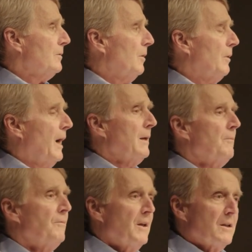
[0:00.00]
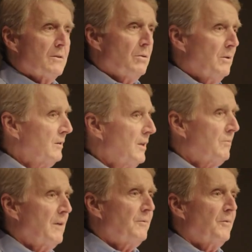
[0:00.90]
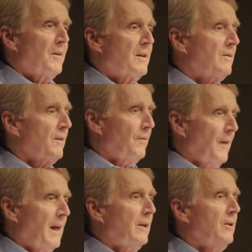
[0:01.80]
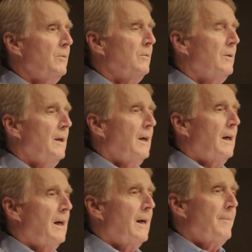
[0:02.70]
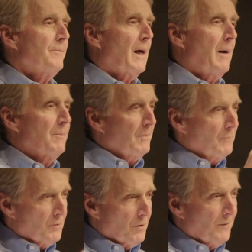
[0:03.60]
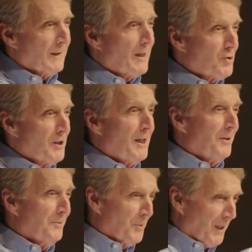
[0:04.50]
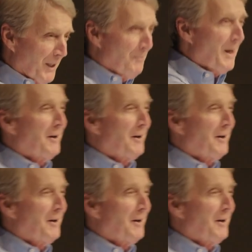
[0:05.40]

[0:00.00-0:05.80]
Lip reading: So I am eternally grateful for this. Thank you. I'm reserving that chair when I come